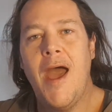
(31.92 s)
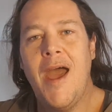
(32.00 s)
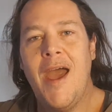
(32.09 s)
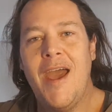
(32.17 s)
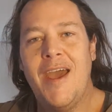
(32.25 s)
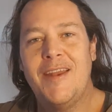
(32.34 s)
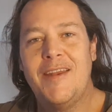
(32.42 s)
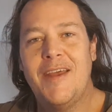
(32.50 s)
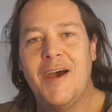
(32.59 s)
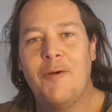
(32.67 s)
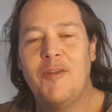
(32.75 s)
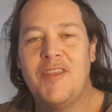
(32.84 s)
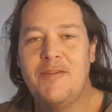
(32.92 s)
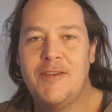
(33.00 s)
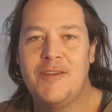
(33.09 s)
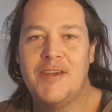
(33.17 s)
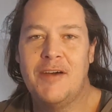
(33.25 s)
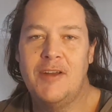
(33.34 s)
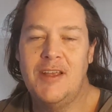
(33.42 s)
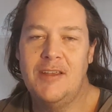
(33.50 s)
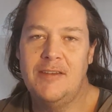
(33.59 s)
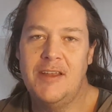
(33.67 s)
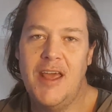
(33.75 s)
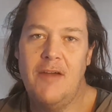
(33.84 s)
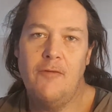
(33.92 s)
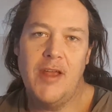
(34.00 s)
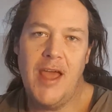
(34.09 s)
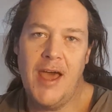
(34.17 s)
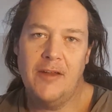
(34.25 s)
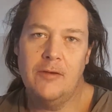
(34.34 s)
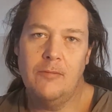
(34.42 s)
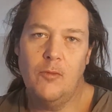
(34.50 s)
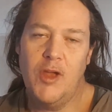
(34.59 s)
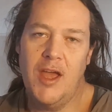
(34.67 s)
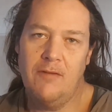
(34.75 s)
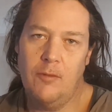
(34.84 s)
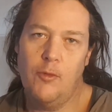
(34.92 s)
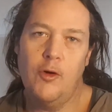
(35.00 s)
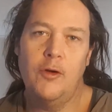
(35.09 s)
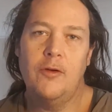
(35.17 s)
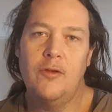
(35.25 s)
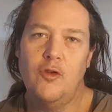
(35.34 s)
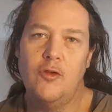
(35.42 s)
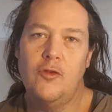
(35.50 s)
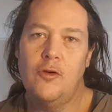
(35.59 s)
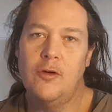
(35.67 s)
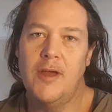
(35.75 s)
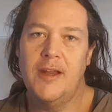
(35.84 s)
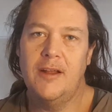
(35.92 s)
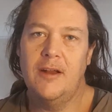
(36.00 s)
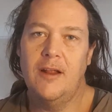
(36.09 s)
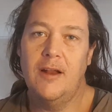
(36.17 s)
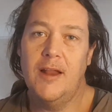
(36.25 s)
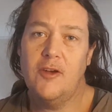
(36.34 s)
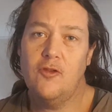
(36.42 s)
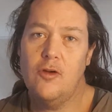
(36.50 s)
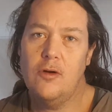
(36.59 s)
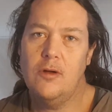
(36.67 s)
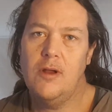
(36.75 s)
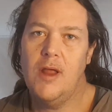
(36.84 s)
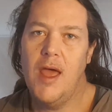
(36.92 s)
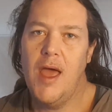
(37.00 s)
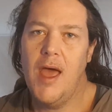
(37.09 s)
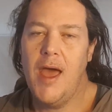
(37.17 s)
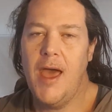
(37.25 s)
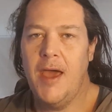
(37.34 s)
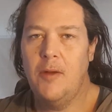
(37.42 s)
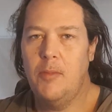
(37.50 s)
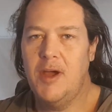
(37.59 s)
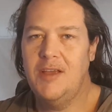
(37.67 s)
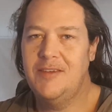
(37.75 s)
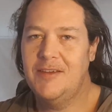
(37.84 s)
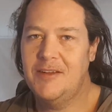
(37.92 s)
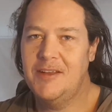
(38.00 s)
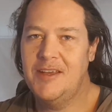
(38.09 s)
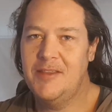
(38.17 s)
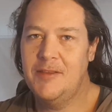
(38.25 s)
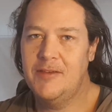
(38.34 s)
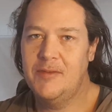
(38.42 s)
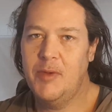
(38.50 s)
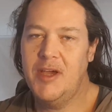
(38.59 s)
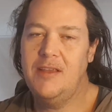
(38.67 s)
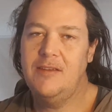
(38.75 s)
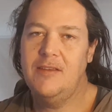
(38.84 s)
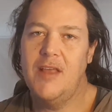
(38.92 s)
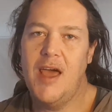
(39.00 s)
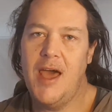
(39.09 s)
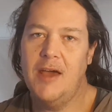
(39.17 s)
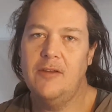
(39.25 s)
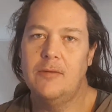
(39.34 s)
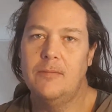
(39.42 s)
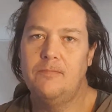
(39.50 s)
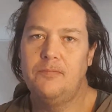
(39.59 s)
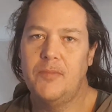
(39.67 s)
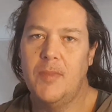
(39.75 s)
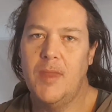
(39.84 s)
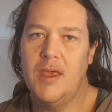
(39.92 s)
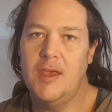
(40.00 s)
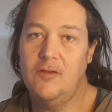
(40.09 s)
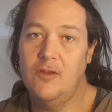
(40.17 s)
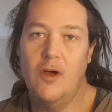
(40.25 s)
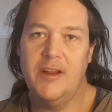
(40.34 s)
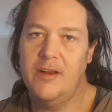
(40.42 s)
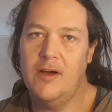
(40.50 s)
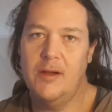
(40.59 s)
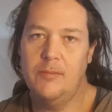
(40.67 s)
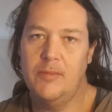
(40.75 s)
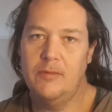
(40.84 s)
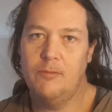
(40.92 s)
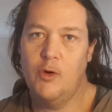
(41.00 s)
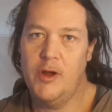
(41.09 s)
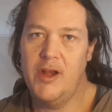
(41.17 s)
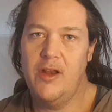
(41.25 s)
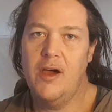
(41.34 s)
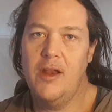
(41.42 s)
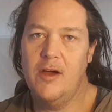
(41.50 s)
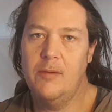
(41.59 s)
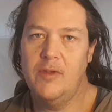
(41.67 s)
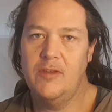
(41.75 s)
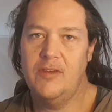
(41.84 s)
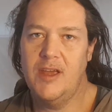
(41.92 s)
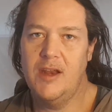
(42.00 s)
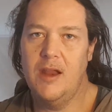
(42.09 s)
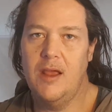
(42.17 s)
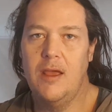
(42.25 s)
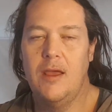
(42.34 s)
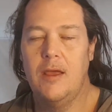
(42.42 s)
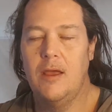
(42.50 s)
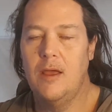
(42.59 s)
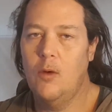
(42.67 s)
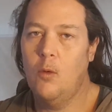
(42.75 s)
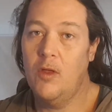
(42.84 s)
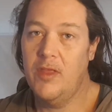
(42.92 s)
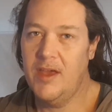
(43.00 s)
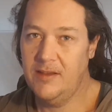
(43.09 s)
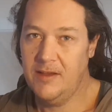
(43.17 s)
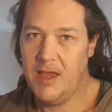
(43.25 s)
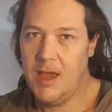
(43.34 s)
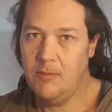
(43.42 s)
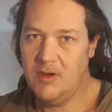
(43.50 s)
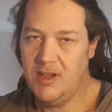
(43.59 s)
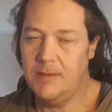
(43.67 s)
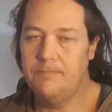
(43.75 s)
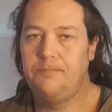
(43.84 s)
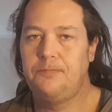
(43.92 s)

And what they've discovered is in every atom, we have a proton, neutron, and an electron. And basically the space in the atom is 99.99% what they say empty.